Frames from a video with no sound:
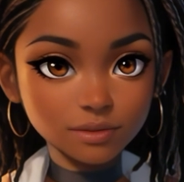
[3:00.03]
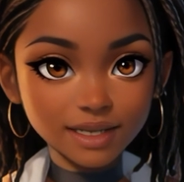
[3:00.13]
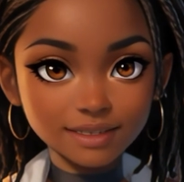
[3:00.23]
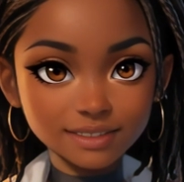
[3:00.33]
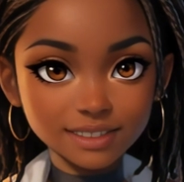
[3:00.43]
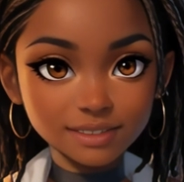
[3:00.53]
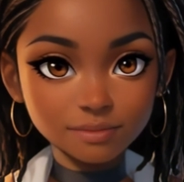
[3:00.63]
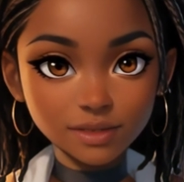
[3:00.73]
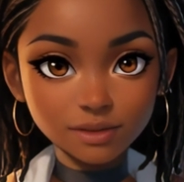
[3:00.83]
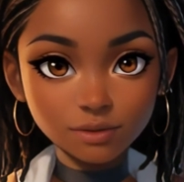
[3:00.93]
you liked this
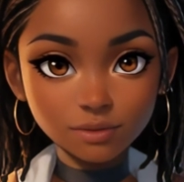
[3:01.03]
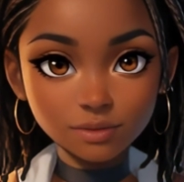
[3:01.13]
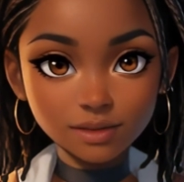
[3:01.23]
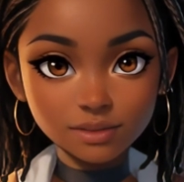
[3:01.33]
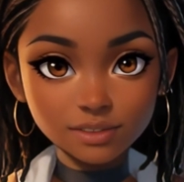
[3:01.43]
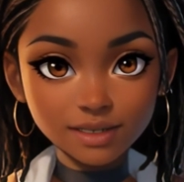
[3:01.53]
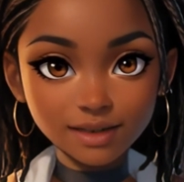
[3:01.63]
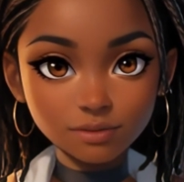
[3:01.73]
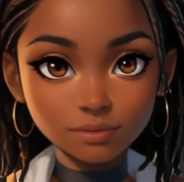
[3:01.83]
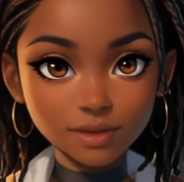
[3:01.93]
video, check
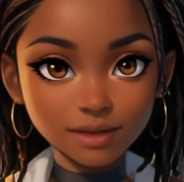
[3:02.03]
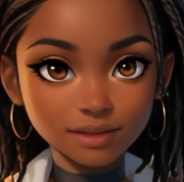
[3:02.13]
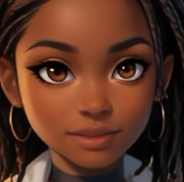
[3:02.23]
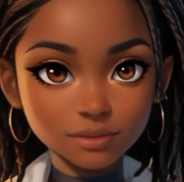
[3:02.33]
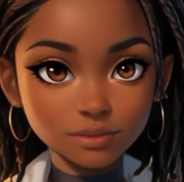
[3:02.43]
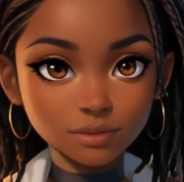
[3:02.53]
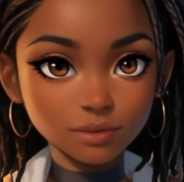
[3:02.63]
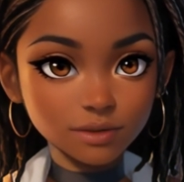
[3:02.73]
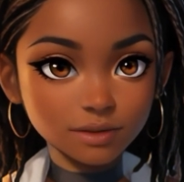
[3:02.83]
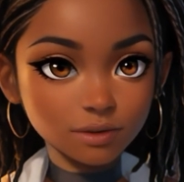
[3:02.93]
out my other
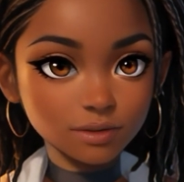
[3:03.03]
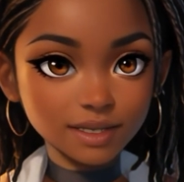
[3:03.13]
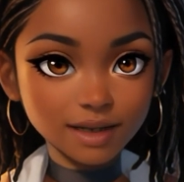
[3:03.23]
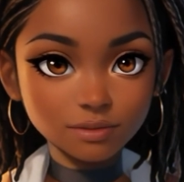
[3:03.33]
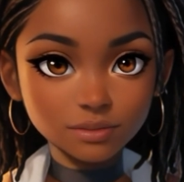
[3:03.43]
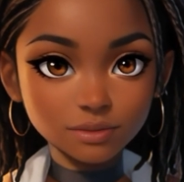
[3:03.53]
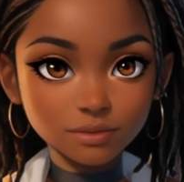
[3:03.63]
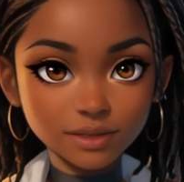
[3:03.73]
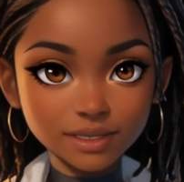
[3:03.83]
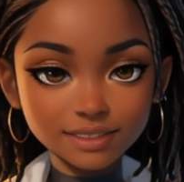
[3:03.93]
tutorial on how
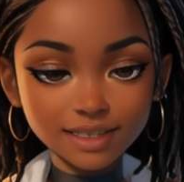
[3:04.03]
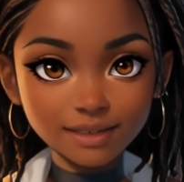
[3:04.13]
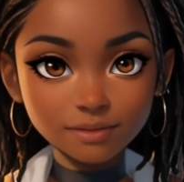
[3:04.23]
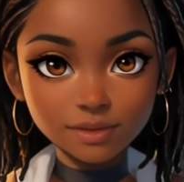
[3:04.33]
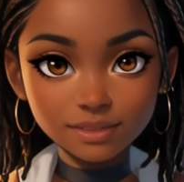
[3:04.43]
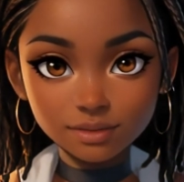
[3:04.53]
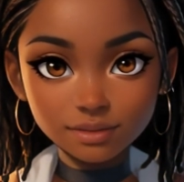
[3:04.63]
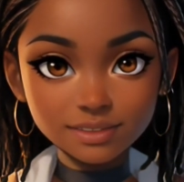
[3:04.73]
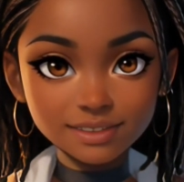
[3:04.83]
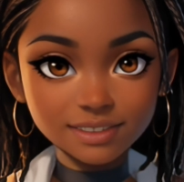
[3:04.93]
to animate
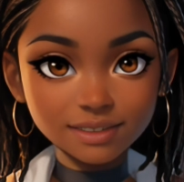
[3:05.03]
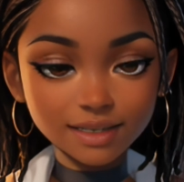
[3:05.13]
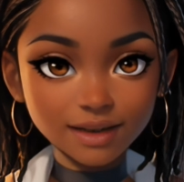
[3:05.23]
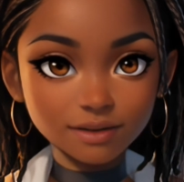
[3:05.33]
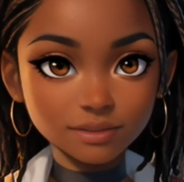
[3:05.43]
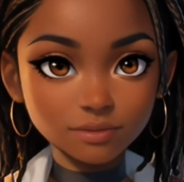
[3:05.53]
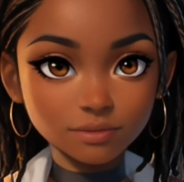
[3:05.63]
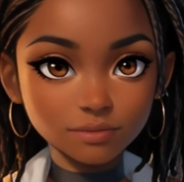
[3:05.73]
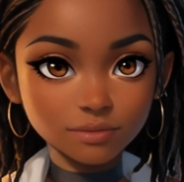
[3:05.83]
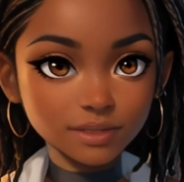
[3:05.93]
consistent character
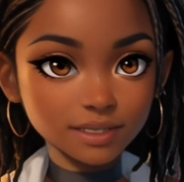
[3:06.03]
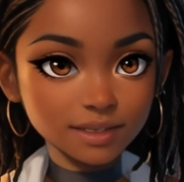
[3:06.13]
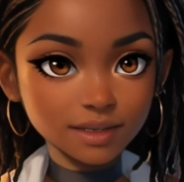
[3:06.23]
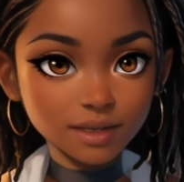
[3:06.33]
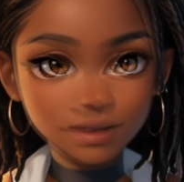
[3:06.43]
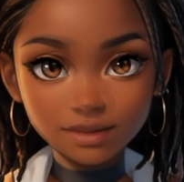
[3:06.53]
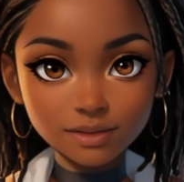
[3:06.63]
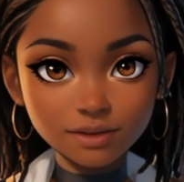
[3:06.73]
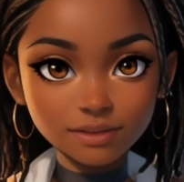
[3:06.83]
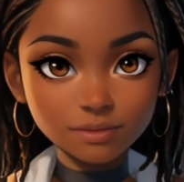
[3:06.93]
for free.
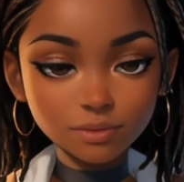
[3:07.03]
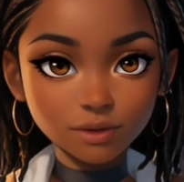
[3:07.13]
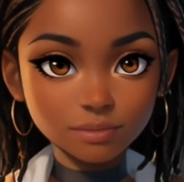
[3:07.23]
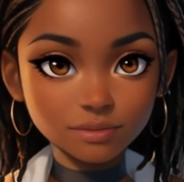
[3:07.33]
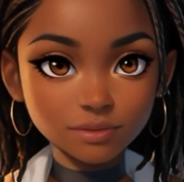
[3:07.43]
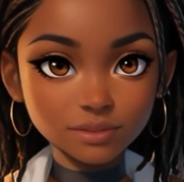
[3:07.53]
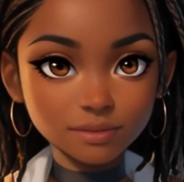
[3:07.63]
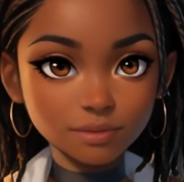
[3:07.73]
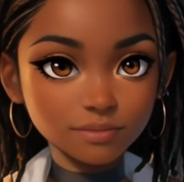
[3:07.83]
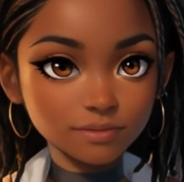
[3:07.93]
Here are the prompts for
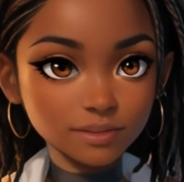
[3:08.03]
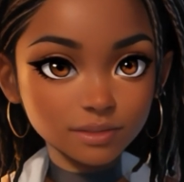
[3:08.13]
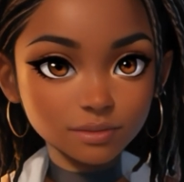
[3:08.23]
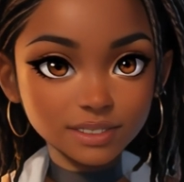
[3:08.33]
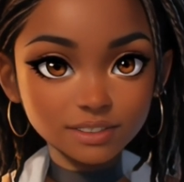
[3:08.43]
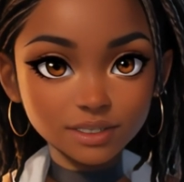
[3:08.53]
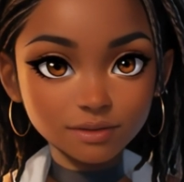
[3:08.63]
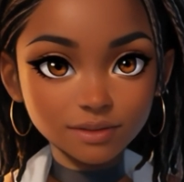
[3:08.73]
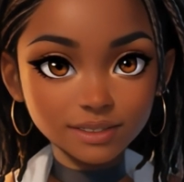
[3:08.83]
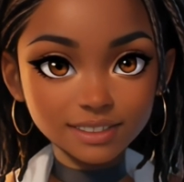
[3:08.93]
some of the videos I
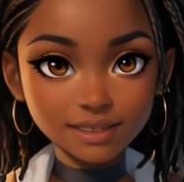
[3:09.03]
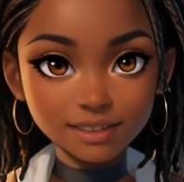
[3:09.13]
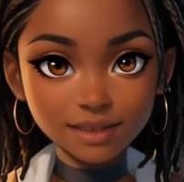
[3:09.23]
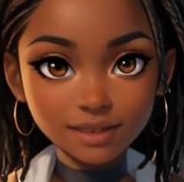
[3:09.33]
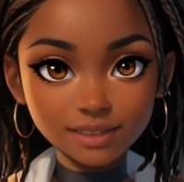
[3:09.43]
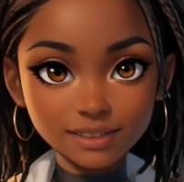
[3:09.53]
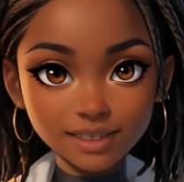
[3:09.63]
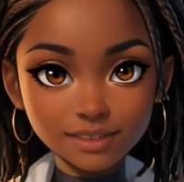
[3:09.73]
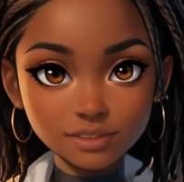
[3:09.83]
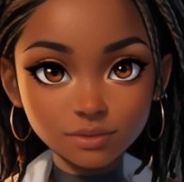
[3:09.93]
generated in
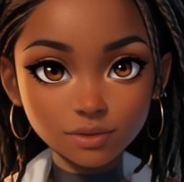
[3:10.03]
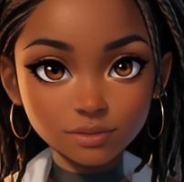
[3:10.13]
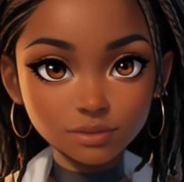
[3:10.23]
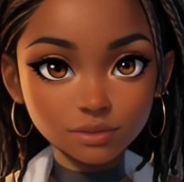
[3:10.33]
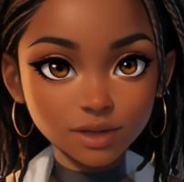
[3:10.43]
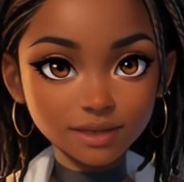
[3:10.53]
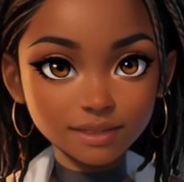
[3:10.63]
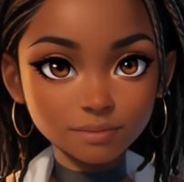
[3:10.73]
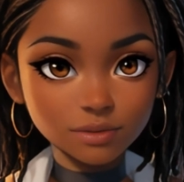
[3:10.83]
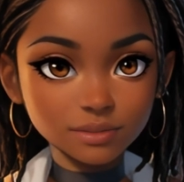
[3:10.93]
case you want to try
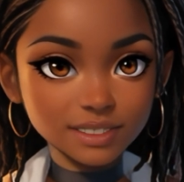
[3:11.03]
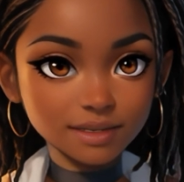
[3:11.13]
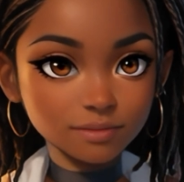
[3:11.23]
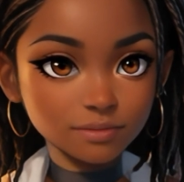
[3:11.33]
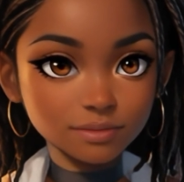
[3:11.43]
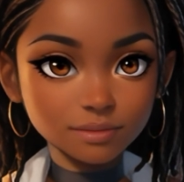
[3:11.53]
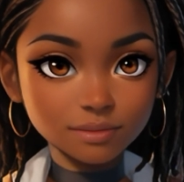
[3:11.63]
them yourself.